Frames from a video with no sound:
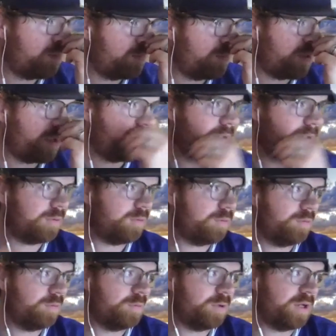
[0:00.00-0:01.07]
like
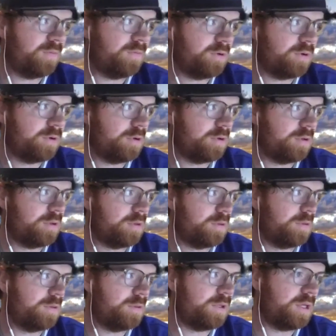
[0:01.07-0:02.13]
whatever
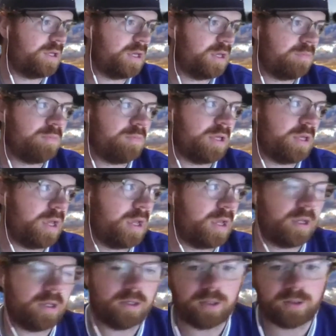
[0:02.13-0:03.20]
the
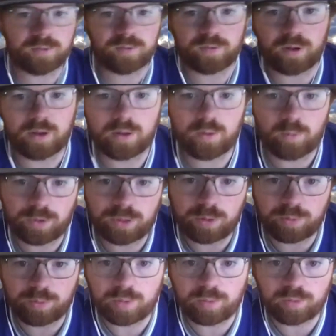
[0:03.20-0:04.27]
NBA has done with the
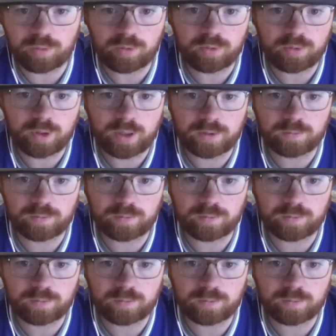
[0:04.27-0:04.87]
bubble has